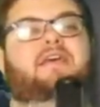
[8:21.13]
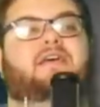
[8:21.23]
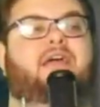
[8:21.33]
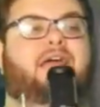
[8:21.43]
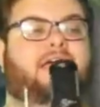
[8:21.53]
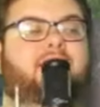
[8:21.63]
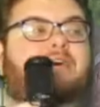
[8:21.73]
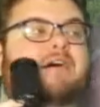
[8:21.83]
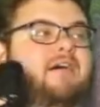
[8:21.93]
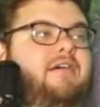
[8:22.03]
and
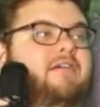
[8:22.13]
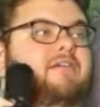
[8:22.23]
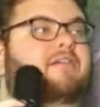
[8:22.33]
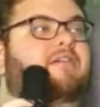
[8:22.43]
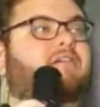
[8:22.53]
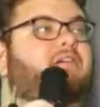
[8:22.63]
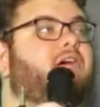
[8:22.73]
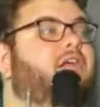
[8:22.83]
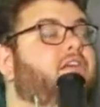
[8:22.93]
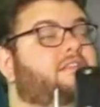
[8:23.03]
a
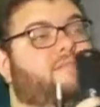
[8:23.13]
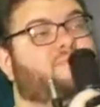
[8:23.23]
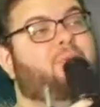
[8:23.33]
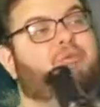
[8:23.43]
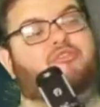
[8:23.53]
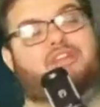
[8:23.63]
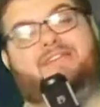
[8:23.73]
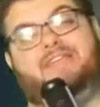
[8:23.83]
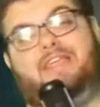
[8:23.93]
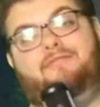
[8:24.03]
lot of times people forget to
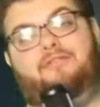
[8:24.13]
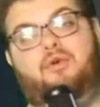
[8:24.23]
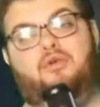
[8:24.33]
eat food